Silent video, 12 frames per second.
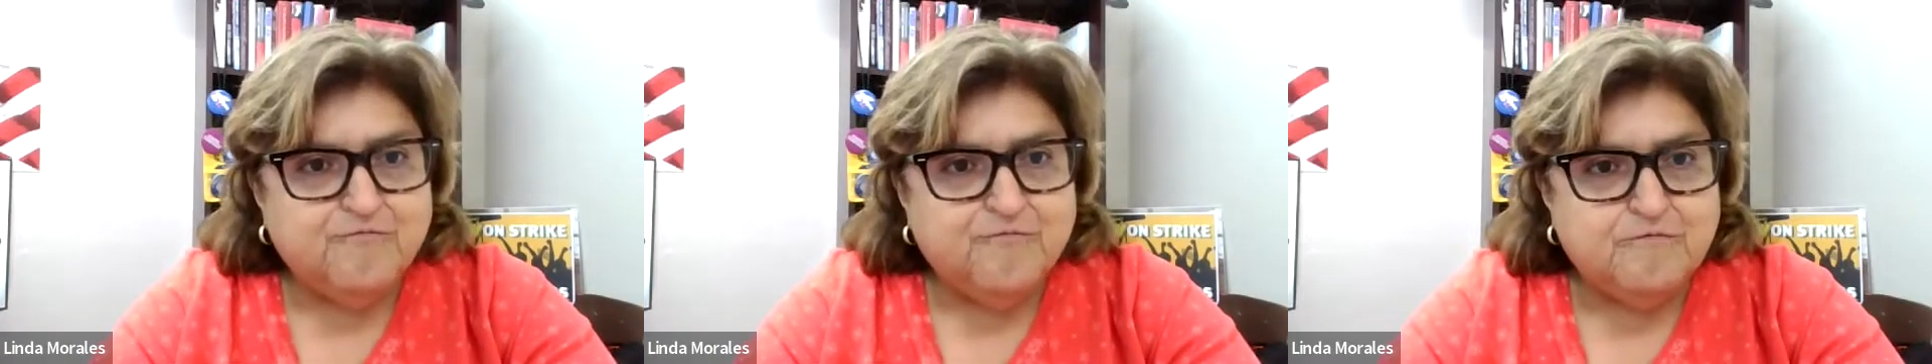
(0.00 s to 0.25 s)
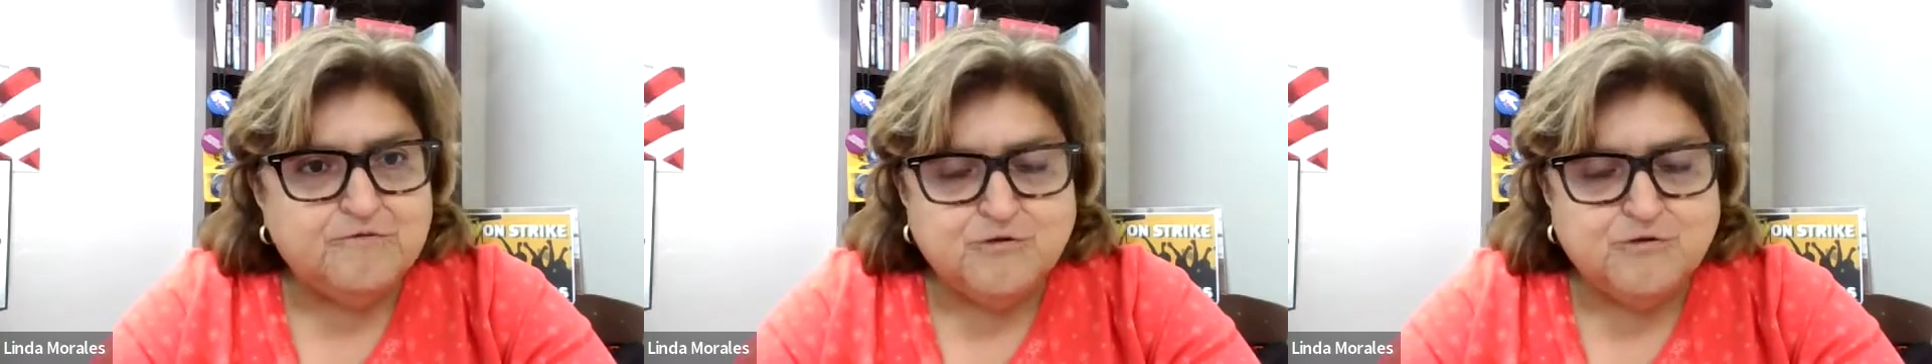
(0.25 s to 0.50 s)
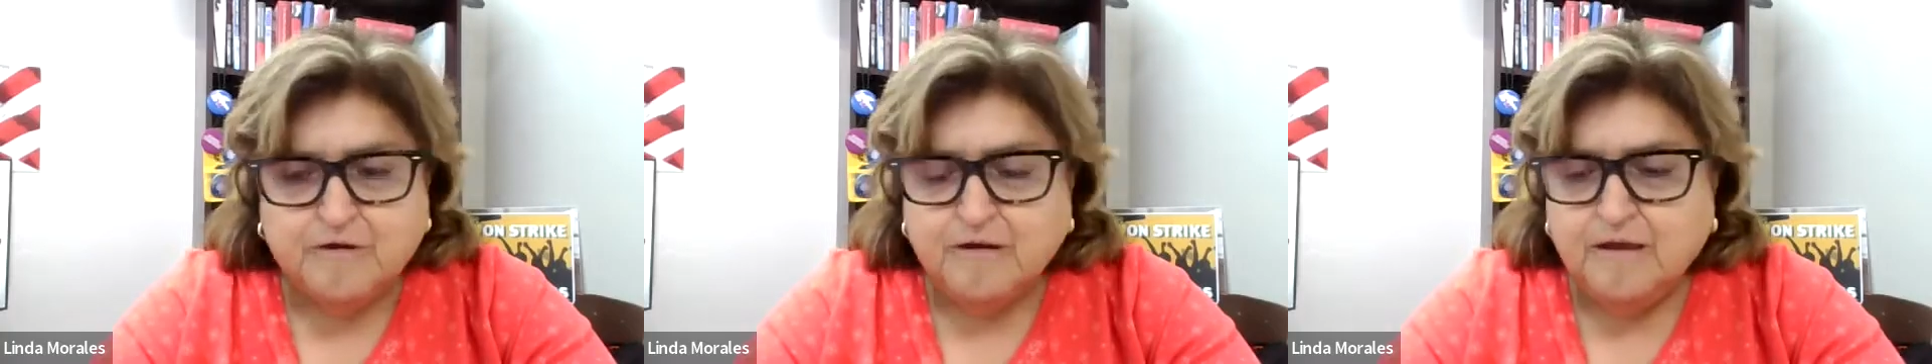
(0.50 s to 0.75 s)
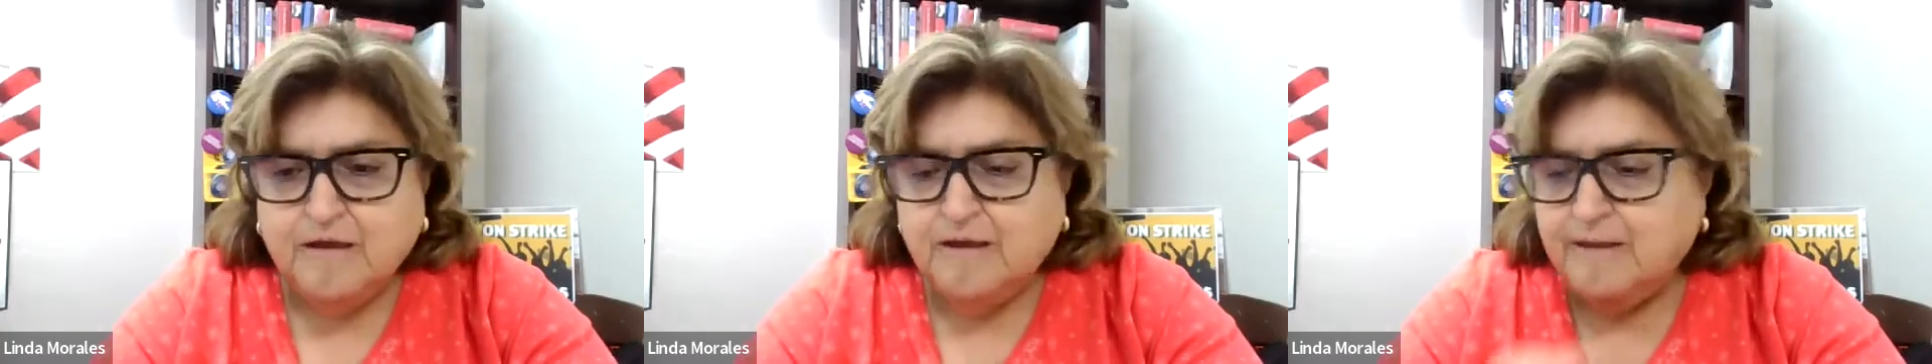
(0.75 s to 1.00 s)
future.
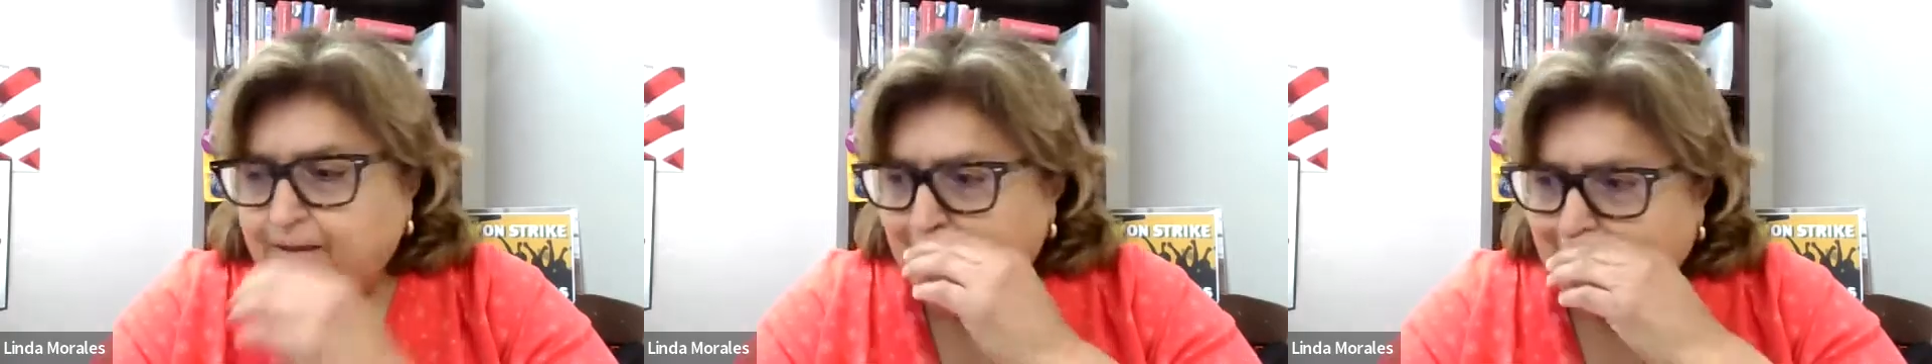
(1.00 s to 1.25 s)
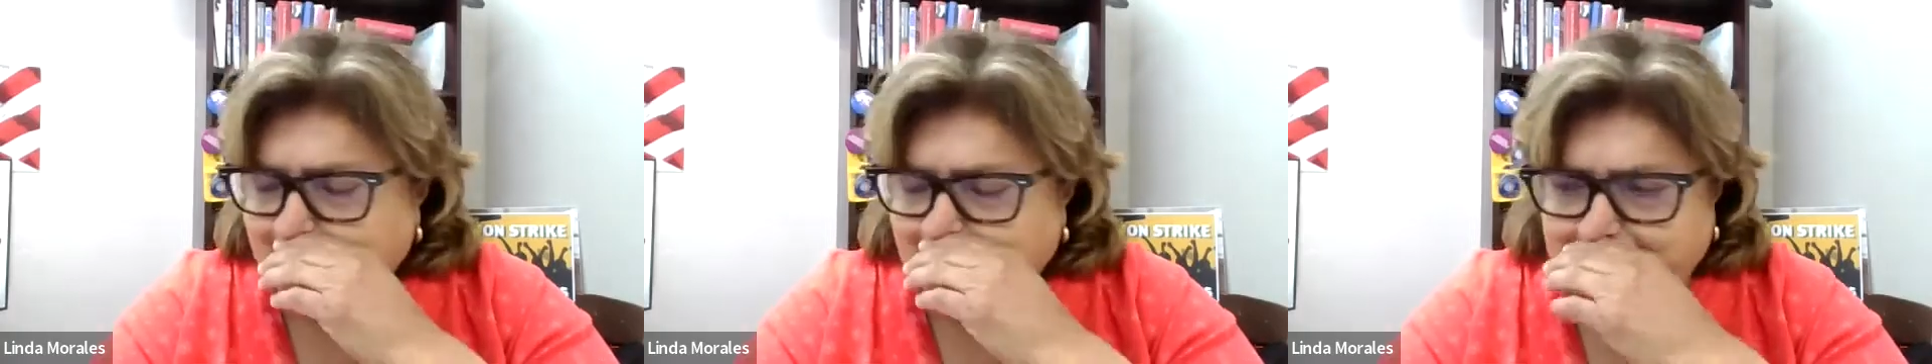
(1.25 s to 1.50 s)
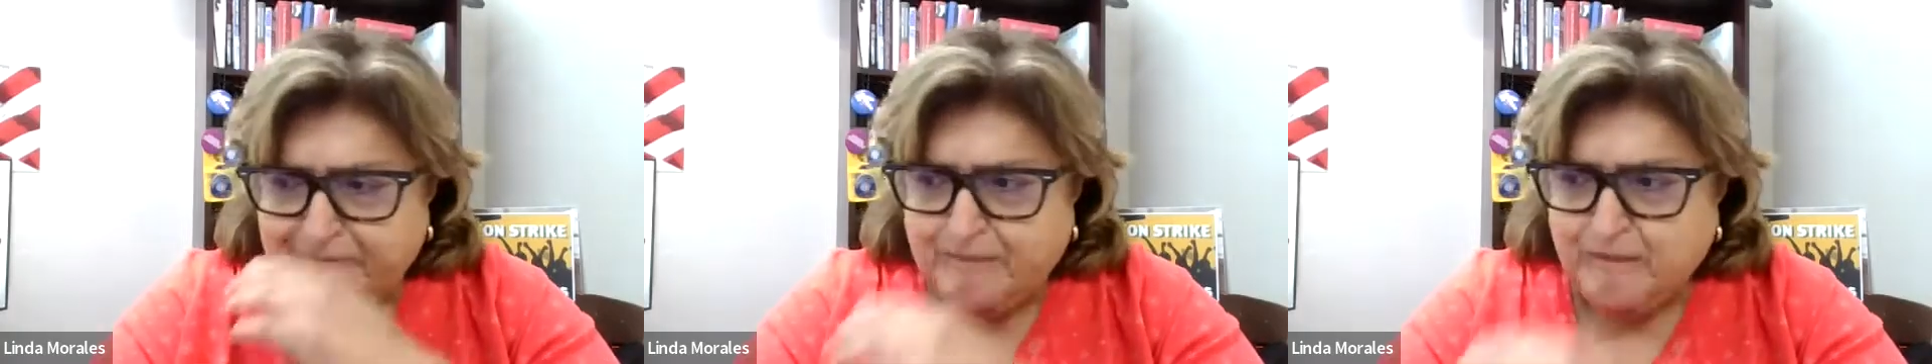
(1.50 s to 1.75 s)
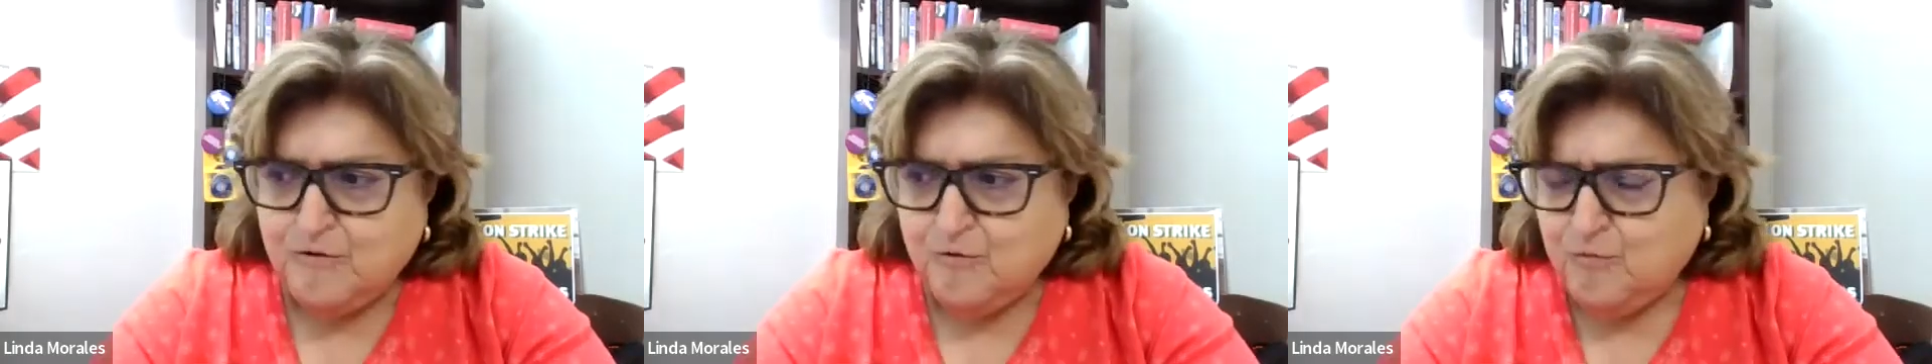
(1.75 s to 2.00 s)

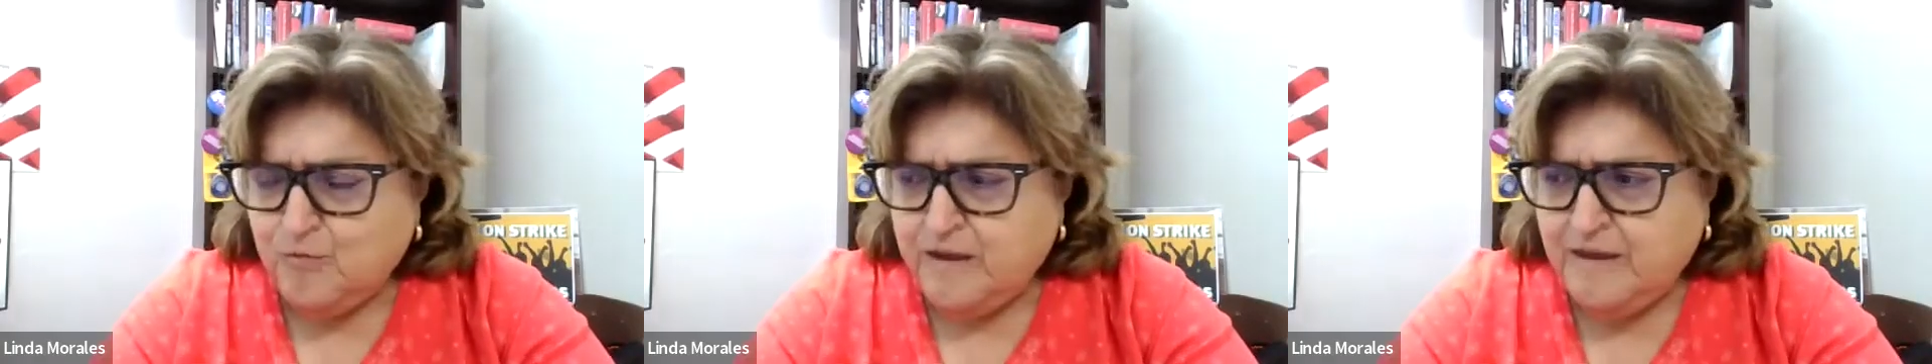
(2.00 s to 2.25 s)
You know,